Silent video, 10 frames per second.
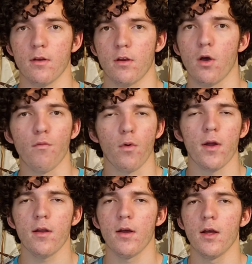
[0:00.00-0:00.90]
Go for it.
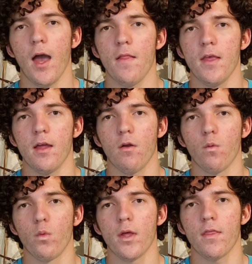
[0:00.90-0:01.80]
And then
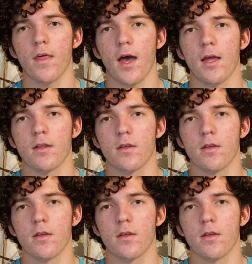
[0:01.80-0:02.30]
with that,